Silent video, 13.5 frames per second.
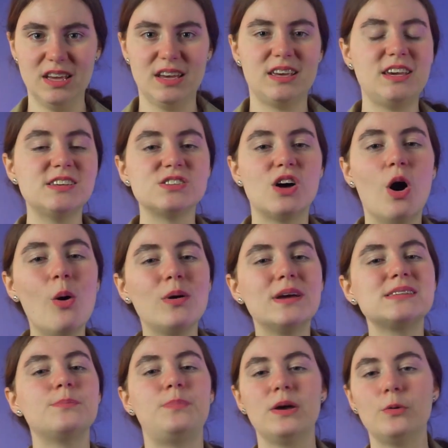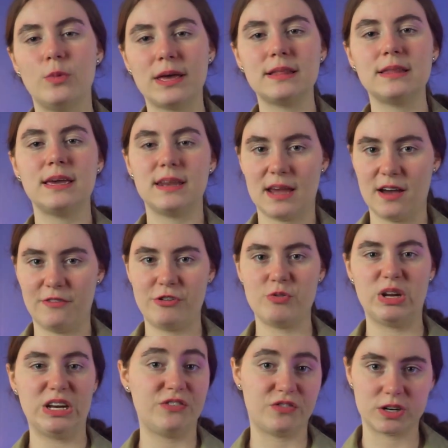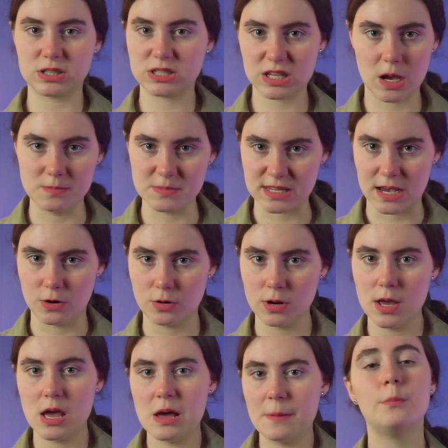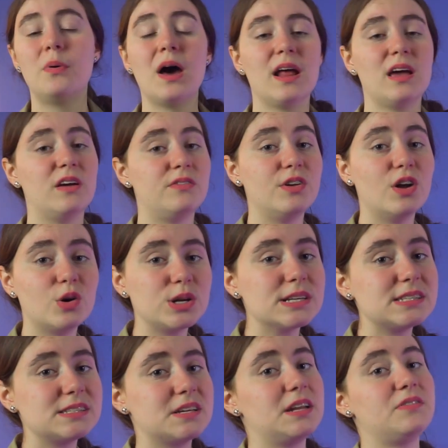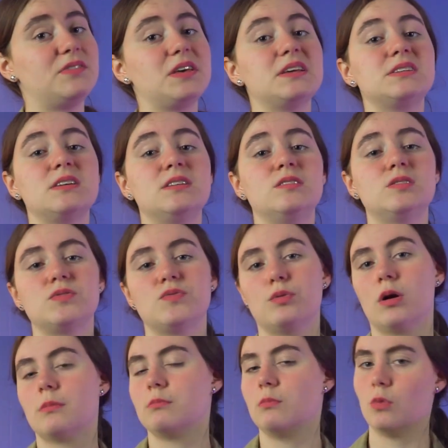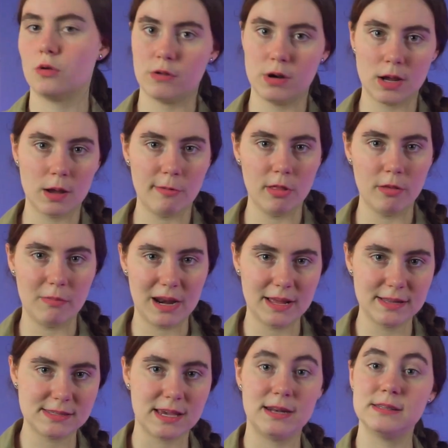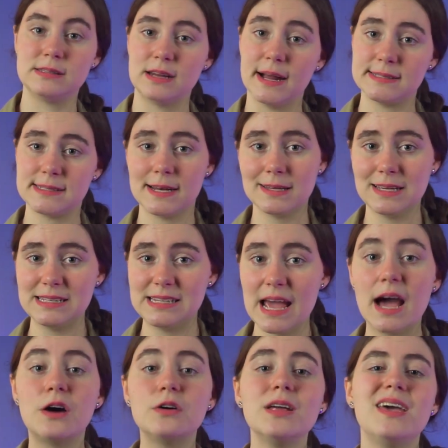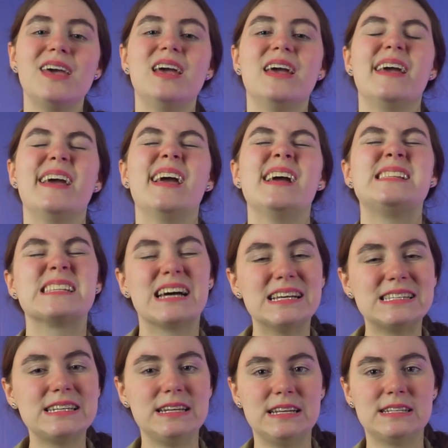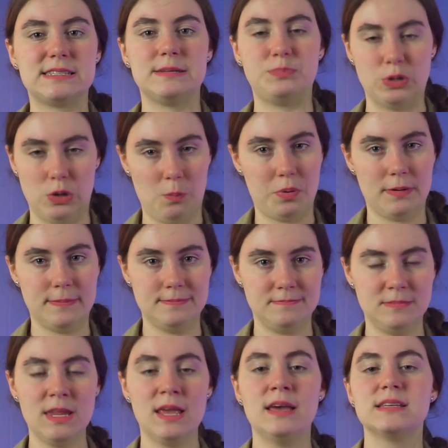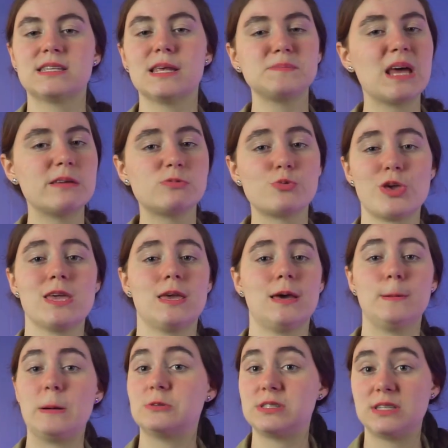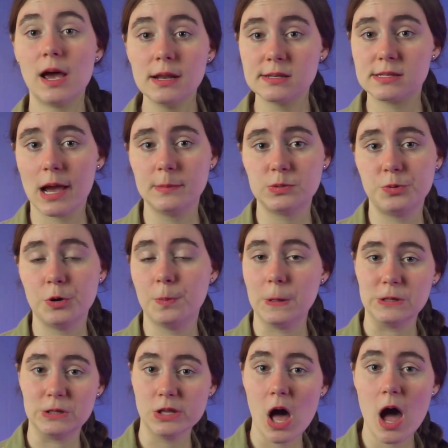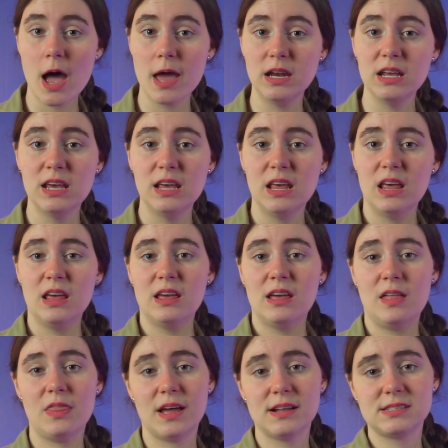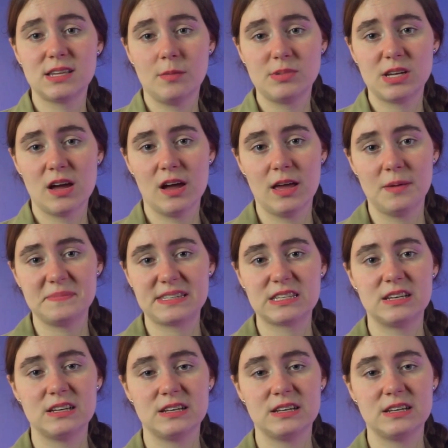He's always a bit wiggly and huffy when he first comes out, but I have noticed that if he continues for more than a couple of minutes and is not settling down, it's 'cause he needs to poop. Sometimes we can get him outside in time to poop on the lawn, and then sometimes